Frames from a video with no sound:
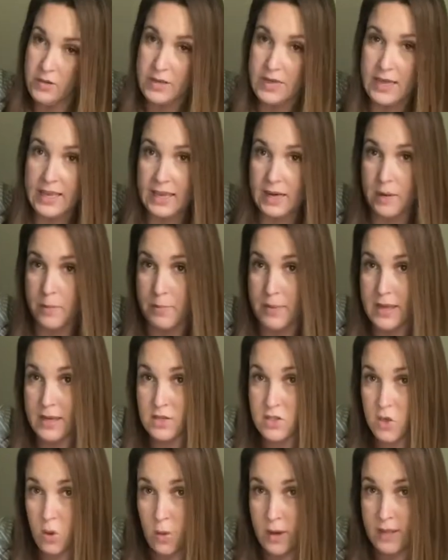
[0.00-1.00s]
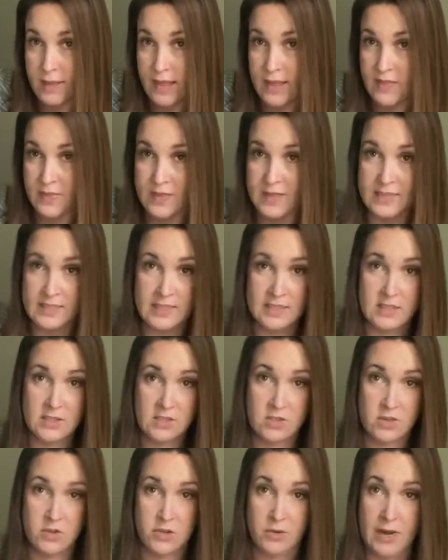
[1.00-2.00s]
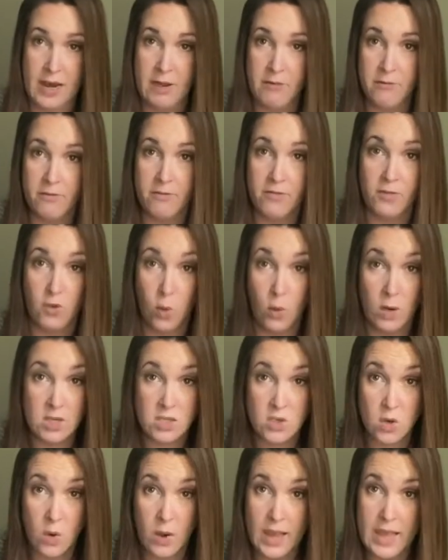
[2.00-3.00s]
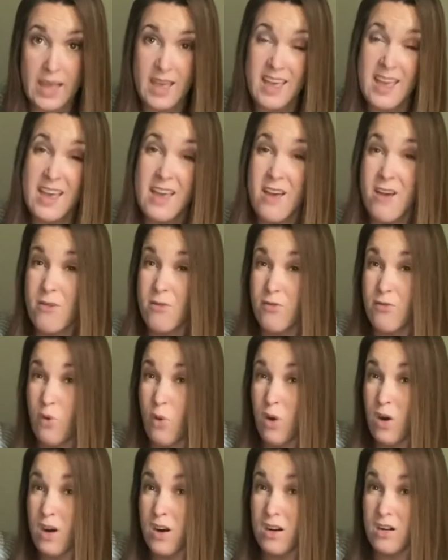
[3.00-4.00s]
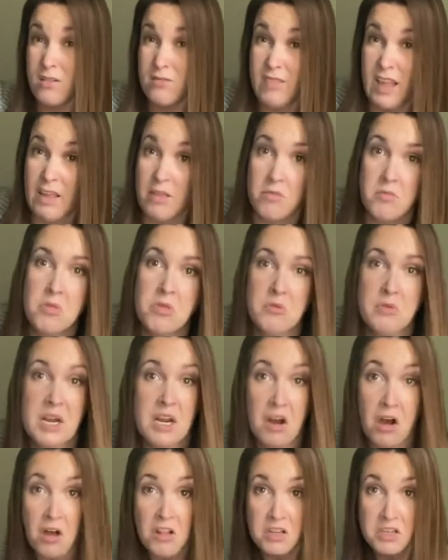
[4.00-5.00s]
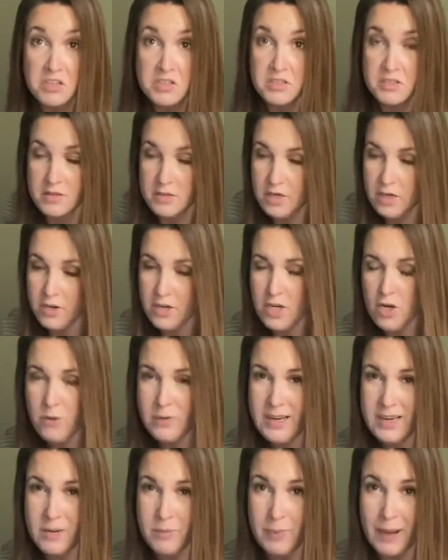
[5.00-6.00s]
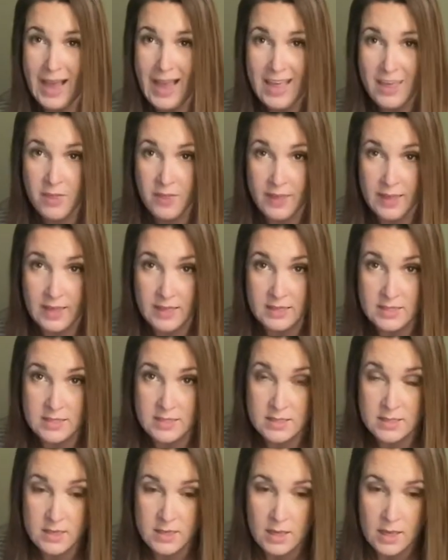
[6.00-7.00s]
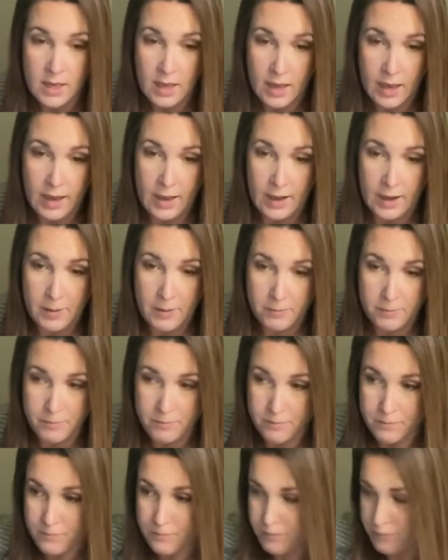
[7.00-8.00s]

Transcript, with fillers: can get a big toy like this. This is a great floor toy for like $3. You know, you don't need to buy things um,